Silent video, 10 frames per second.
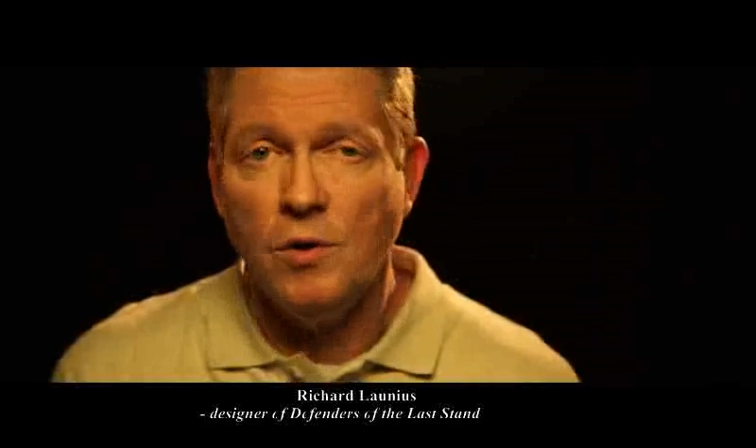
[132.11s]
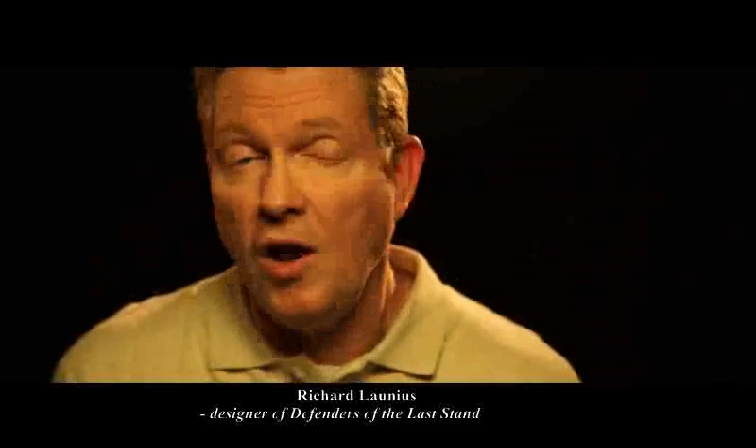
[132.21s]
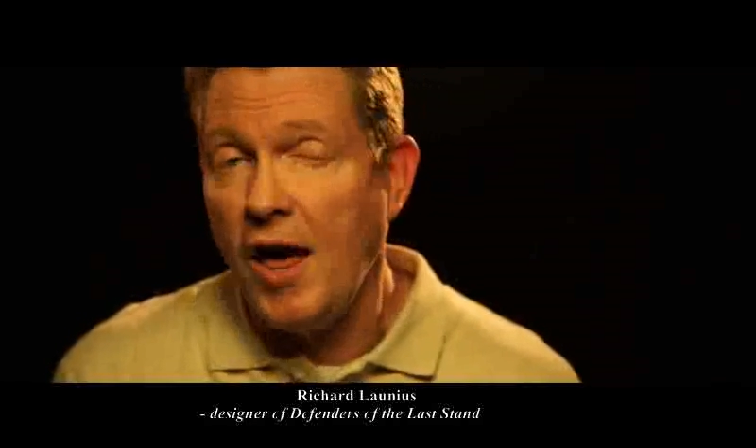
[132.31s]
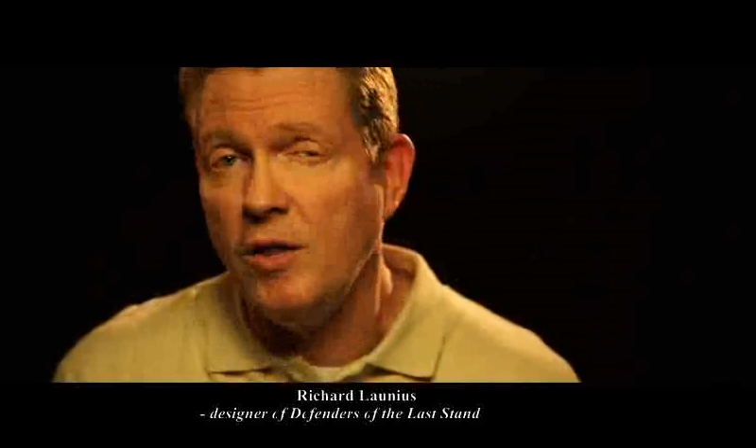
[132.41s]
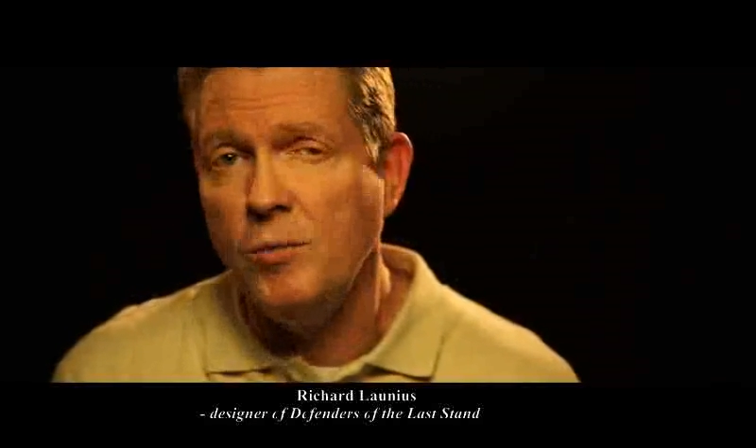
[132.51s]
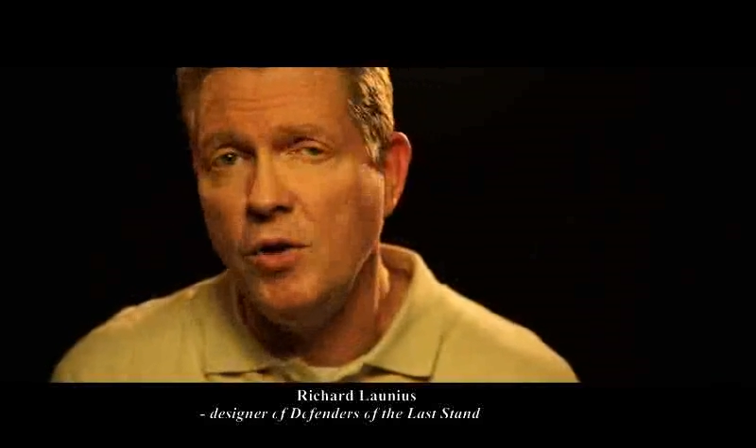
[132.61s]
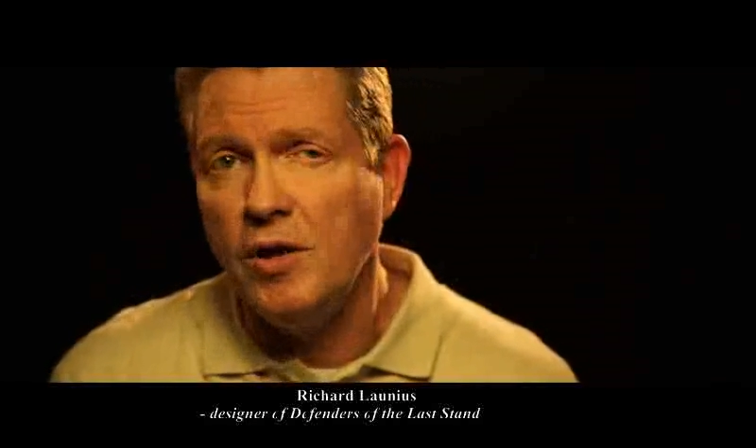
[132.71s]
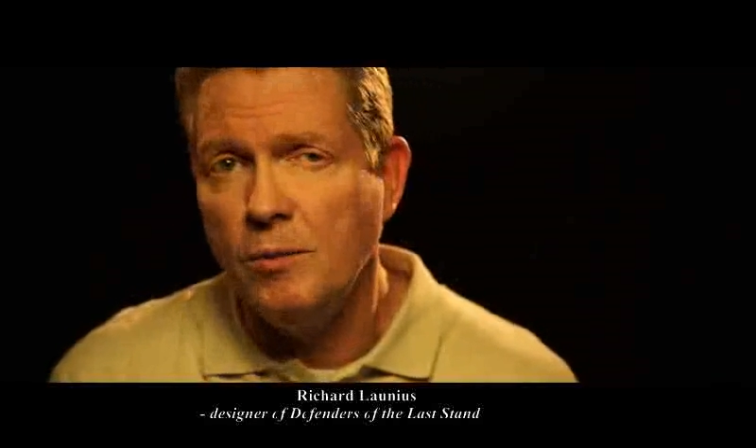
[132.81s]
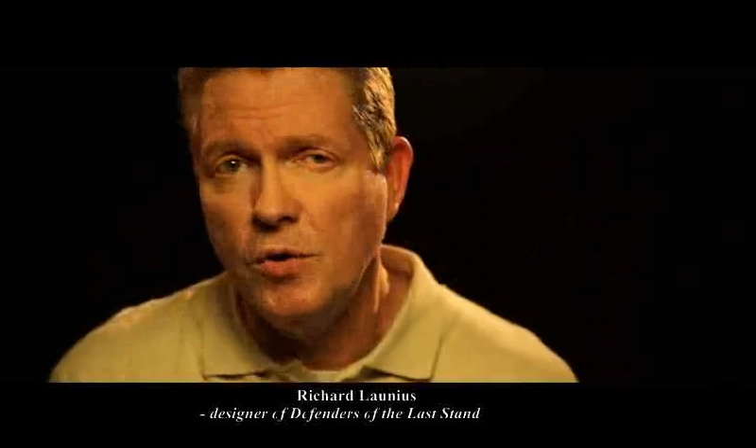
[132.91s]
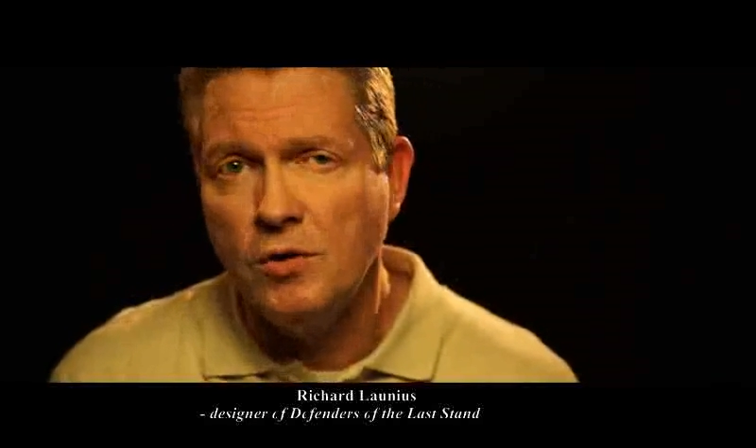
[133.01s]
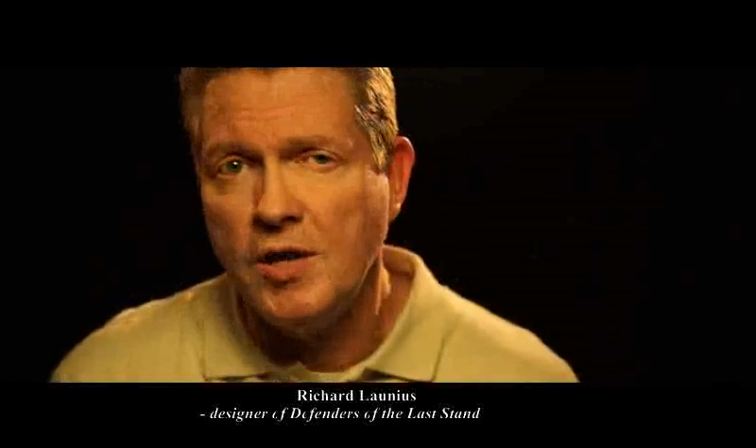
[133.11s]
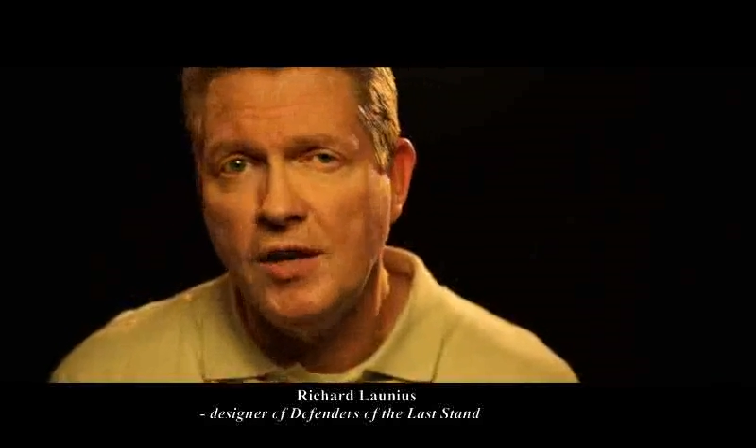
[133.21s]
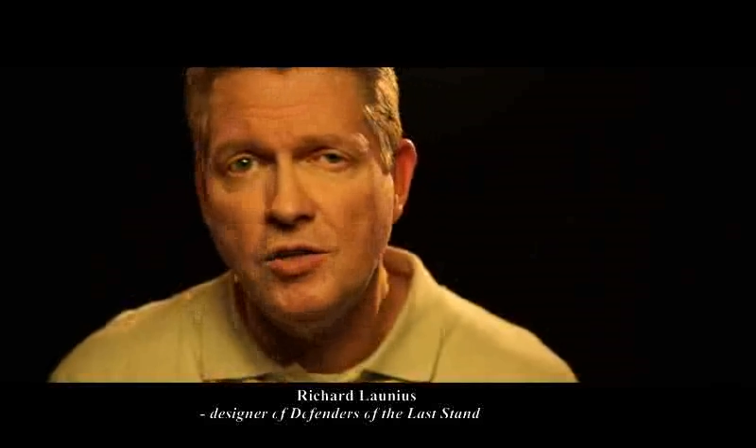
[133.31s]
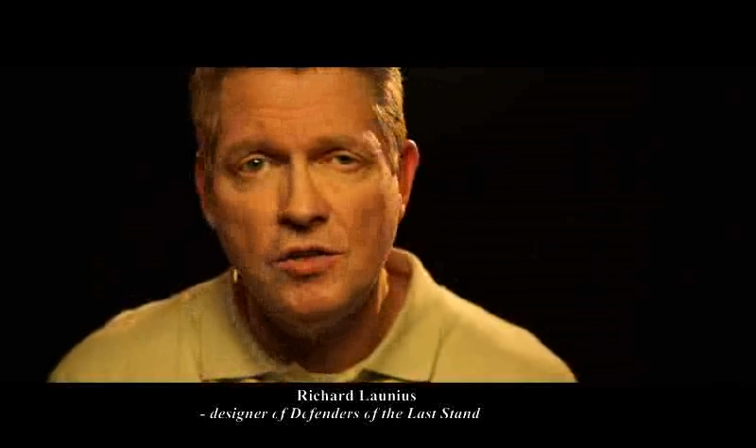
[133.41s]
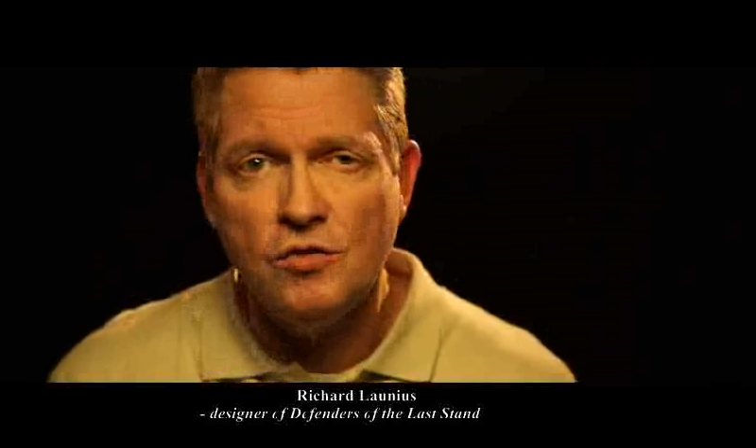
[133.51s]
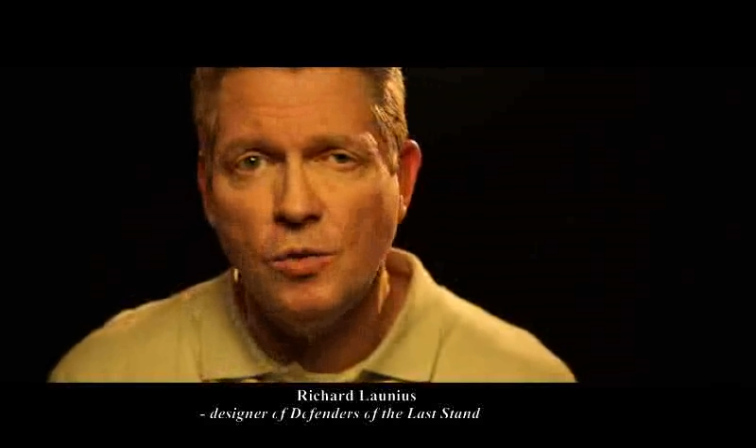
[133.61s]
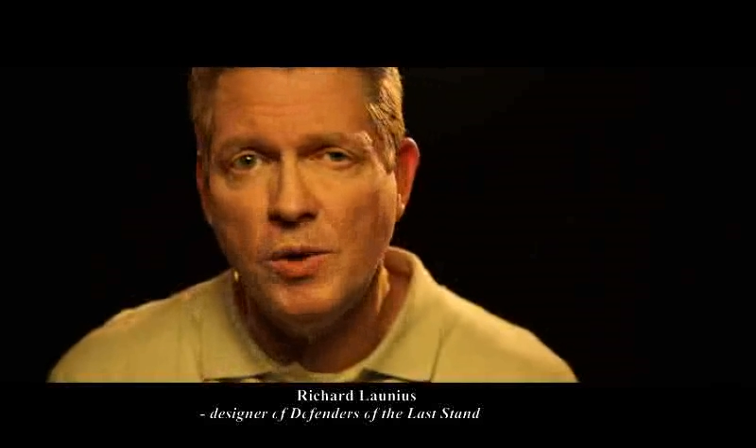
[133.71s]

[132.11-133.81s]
A lot of the mutations will